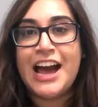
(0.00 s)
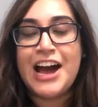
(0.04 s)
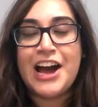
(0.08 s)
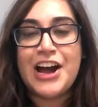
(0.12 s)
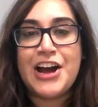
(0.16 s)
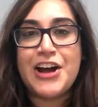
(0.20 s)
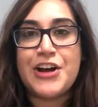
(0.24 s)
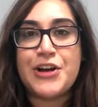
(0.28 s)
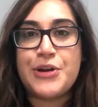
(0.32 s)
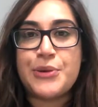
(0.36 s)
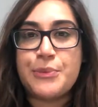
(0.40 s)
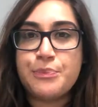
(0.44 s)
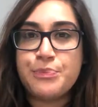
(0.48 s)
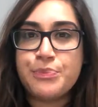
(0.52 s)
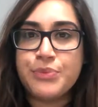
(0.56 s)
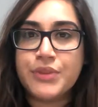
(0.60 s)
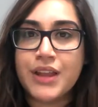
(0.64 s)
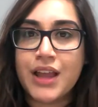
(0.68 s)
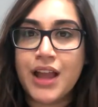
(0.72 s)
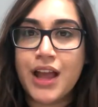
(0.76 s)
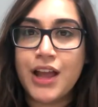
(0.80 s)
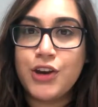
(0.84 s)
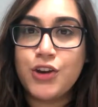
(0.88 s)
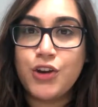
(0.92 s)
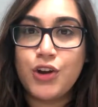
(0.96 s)

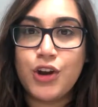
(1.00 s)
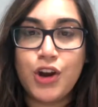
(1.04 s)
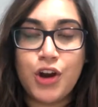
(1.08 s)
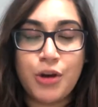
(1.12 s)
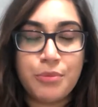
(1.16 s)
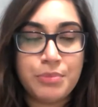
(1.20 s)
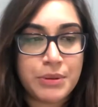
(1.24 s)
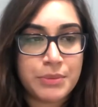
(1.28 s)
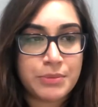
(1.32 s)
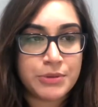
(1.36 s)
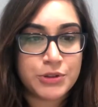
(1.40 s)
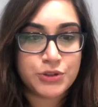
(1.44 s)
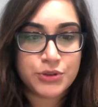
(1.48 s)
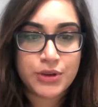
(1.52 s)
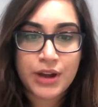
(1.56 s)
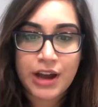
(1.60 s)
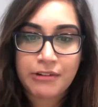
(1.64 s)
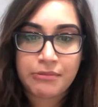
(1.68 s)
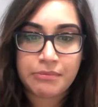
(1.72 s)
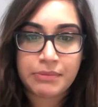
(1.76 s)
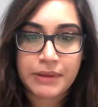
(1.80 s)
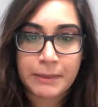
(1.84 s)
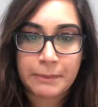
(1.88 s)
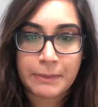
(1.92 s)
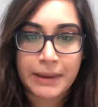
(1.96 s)
I know a lot of people do
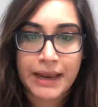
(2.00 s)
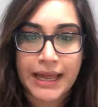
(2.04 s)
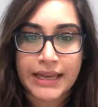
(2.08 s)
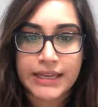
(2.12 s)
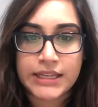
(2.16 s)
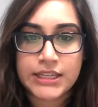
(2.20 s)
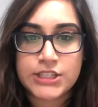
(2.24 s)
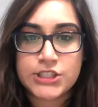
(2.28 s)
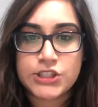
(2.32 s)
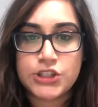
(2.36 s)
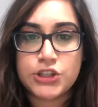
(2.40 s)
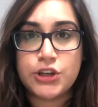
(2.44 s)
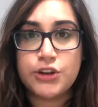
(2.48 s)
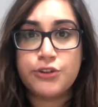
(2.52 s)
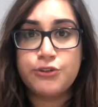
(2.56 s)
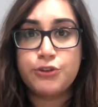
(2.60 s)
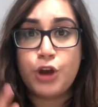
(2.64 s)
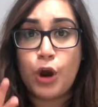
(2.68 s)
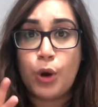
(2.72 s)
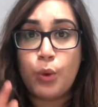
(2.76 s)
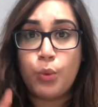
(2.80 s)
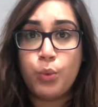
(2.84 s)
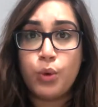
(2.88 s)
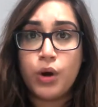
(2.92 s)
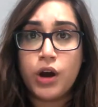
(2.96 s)
have planners. If
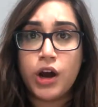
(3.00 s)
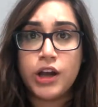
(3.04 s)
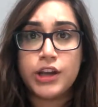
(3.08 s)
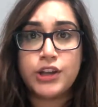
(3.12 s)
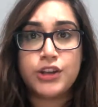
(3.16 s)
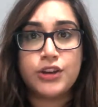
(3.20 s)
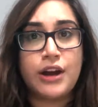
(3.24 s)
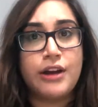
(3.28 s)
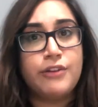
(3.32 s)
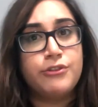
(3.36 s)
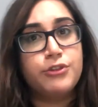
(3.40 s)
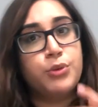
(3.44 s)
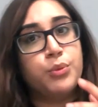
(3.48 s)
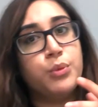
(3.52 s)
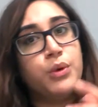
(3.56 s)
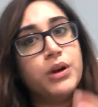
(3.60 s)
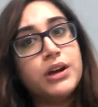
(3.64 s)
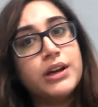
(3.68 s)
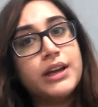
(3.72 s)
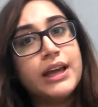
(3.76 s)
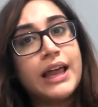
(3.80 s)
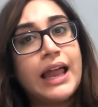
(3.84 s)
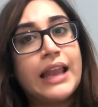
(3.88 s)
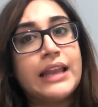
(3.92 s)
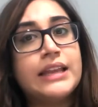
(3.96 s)
you're at work, you have your
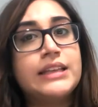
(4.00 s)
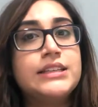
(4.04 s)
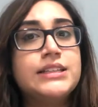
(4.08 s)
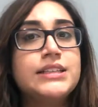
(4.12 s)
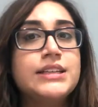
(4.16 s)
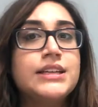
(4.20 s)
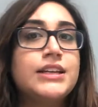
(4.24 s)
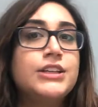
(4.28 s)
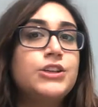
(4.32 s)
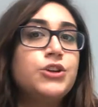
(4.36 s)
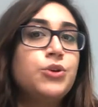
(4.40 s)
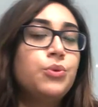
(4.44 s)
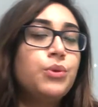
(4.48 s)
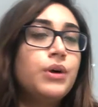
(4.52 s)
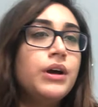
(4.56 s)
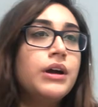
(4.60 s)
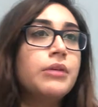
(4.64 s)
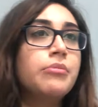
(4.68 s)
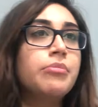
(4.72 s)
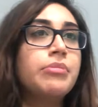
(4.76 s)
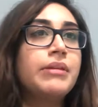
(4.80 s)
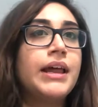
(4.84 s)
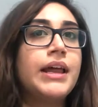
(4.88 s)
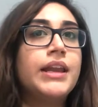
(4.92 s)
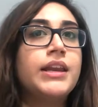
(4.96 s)
work calendar and your
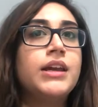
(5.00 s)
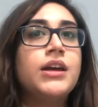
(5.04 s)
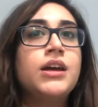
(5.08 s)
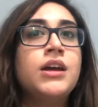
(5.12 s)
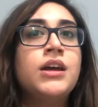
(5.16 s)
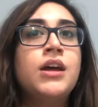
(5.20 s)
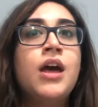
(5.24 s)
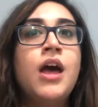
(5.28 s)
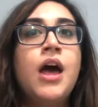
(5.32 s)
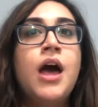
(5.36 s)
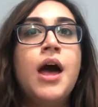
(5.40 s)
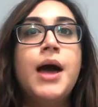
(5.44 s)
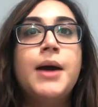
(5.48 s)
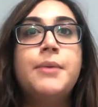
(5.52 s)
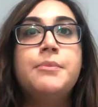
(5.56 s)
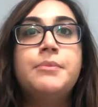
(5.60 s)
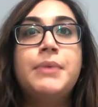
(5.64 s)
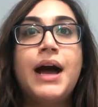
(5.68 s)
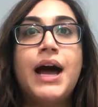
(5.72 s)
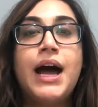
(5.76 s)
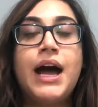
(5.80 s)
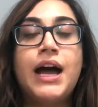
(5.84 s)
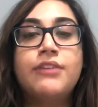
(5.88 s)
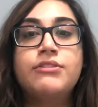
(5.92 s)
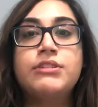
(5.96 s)
work planner,
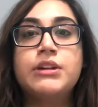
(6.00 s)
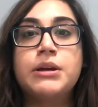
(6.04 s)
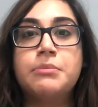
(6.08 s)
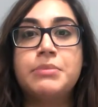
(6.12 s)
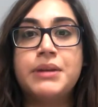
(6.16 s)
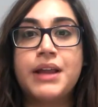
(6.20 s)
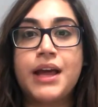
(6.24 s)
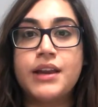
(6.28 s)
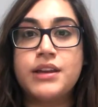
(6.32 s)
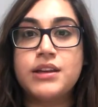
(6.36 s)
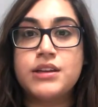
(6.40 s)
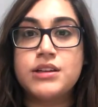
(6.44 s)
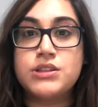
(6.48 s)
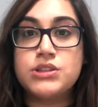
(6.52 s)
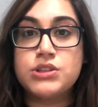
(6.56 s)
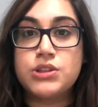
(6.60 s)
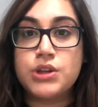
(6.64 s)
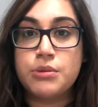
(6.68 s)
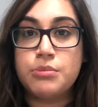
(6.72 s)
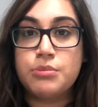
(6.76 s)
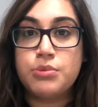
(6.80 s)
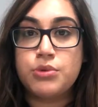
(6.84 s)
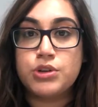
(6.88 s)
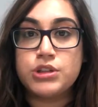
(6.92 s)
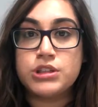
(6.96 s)
but having a planner is so
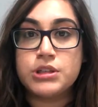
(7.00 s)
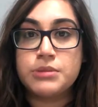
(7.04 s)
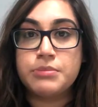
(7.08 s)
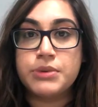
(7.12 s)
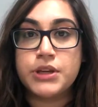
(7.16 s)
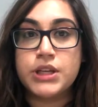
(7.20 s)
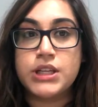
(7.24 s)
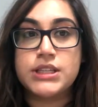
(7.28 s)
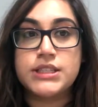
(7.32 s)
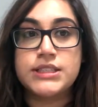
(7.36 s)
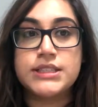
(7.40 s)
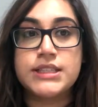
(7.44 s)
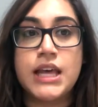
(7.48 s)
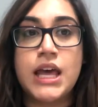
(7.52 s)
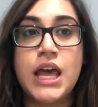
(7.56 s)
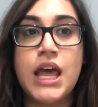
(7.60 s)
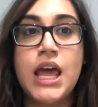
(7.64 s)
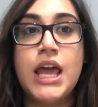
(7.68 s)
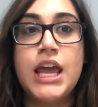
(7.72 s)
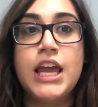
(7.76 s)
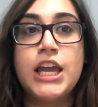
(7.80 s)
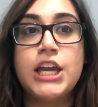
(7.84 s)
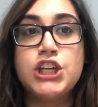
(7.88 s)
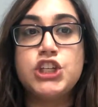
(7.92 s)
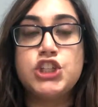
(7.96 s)
important because
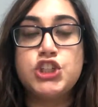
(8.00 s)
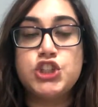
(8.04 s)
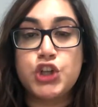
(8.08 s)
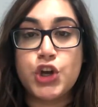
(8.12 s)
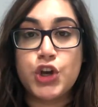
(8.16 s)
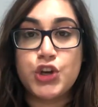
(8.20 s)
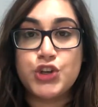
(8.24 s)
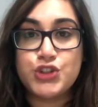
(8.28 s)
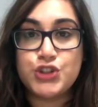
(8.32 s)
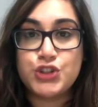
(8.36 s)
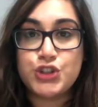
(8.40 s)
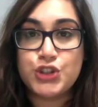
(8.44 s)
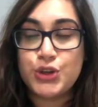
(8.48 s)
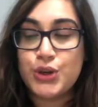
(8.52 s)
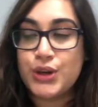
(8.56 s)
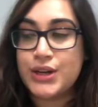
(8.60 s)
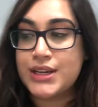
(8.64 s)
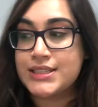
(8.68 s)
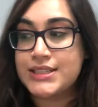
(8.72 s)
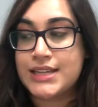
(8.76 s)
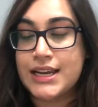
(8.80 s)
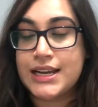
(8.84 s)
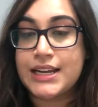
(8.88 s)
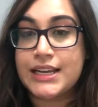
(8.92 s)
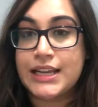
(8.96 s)
it shows you
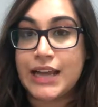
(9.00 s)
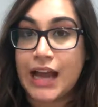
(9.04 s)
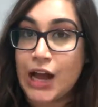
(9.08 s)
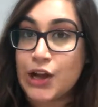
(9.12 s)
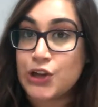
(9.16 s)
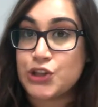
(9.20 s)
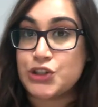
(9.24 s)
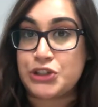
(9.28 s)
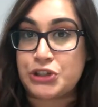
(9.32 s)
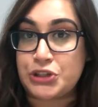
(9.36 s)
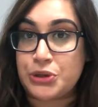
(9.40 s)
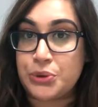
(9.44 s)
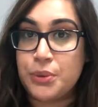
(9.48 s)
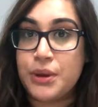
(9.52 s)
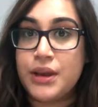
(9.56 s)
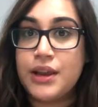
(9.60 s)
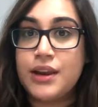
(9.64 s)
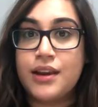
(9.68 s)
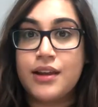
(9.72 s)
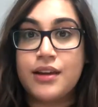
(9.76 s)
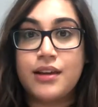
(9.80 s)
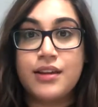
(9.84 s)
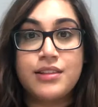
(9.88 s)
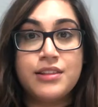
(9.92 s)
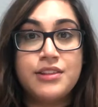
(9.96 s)
exactly how to do it.
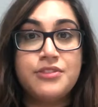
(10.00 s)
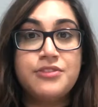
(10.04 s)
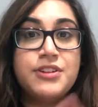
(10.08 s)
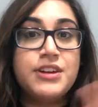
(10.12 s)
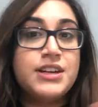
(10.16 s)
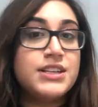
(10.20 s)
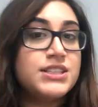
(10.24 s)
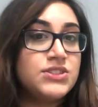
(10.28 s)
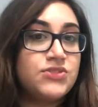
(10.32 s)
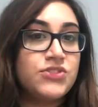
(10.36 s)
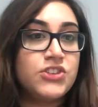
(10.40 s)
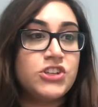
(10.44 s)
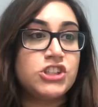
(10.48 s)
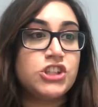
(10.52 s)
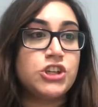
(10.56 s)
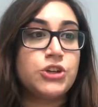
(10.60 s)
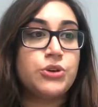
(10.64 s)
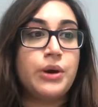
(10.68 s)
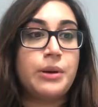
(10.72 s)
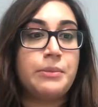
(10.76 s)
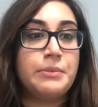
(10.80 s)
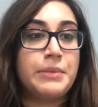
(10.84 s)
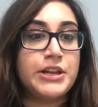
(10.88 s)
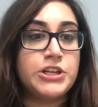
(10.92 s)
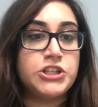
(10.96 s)
Like in the first video
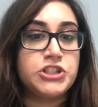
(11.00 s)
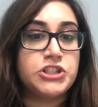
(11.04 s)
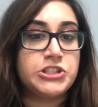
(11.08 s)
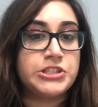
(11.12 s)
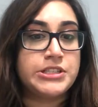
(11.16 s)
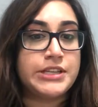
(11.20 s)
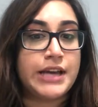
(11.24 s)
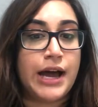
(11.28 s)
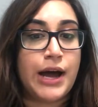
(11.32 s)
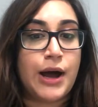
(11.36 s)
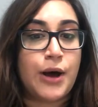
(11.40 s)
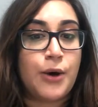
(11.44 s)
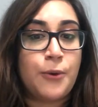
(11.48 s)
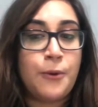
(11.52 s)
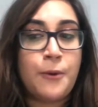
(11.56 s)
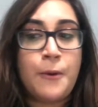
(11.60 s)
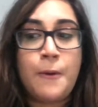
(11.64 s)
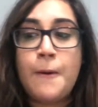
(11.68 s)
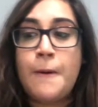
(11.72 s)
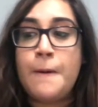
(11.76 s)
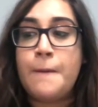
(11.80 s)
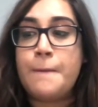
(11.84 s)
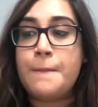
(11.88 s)
I mentioned how